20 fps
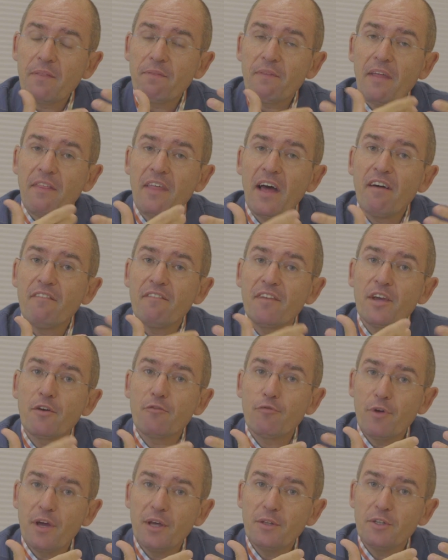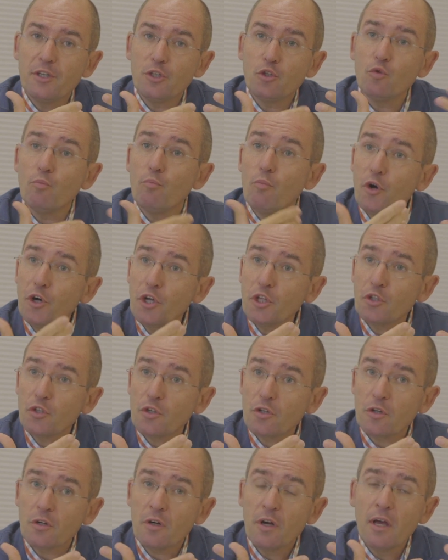that have been created to
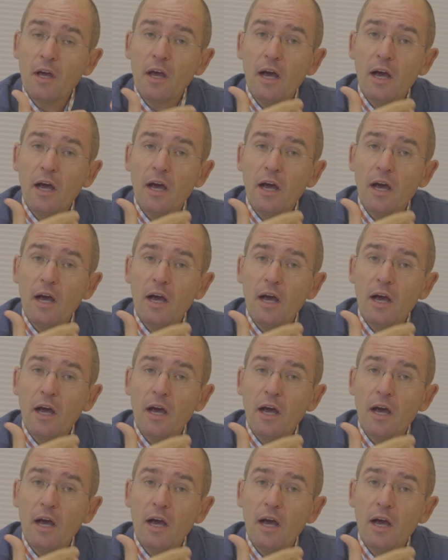monitor